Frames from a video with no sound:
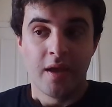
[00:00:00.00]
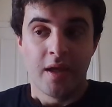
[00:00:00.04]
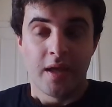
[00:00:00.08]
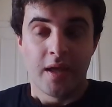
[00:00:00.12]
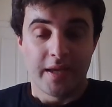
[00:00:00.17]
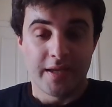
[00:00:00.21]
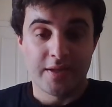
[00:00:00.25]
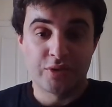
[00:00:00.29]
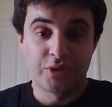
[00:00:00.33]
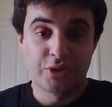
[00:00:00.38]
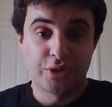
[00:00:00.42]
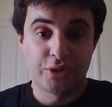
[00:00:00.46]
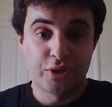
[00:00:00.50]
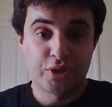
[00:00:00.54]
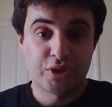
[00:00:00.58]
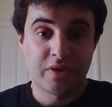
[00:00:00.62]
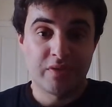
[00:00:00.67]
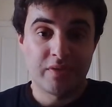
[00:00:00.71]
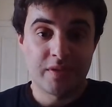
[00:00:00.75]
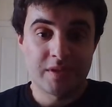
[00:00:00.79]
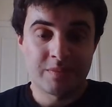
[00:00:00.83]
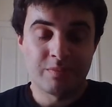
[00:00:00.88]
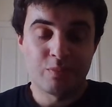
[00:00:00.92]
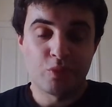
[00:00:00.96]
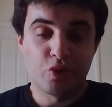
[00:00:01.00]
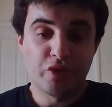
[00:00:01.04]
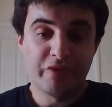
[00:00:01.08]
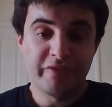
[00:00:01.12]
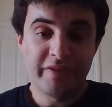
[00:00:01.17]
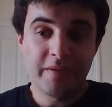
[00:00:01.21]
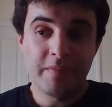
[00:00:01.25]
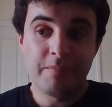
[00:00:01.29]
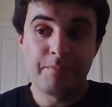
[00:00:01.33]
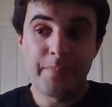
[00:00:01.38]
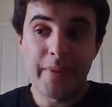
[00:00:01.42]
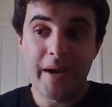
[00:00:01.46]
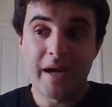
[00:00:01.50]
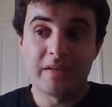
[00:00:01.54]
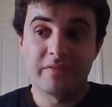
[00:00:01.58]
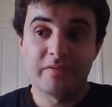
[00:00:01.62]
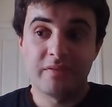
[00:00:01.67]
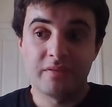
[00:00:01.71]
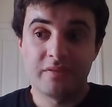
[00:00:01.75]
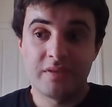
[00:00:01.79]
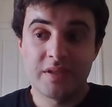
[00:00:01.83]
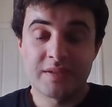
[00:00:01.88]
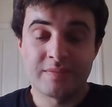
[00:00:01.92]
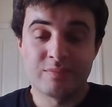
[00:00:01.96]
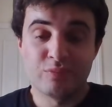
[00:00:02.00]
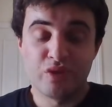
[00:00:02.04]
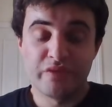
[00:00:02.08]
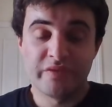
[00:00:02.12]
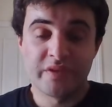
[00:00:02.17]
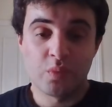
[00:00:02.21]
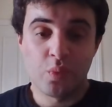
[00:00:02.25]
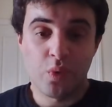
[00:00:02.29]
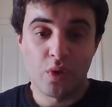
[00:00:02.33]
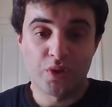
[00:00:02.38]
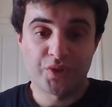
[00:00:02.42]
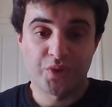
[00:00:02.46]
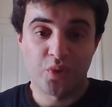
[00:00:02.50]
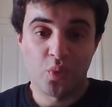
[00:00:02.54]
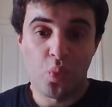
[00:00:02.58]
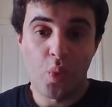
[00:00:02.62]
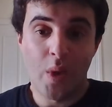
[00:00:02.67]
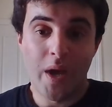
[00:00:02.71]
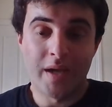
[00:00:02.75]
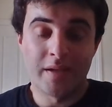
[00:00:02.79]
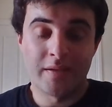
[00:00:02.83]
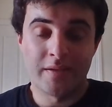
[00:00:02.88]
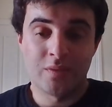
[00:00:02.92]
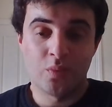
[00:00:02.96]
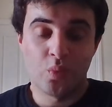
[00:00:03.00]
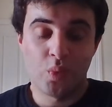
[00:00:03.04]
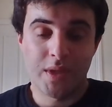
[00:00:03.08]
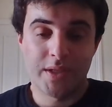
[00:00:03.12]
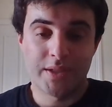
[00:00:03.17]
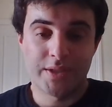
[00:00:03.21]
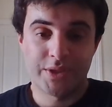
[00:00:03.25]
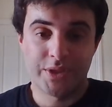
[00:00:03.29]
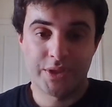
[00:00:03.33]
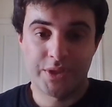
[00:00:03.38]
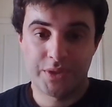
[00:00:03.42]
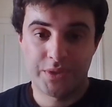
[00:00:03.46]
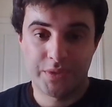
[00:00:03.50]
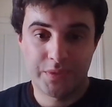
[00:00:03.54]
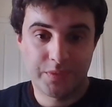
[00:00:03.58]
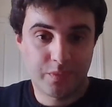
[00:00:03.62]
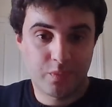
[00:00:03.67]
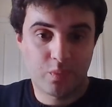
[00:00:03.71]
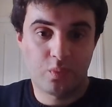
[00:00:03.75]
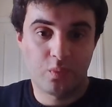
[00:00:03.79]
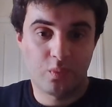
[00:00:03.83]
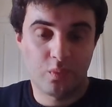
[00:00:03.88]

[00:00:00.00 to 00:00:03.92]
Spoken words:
introduced in this movie, but this movie was the one in which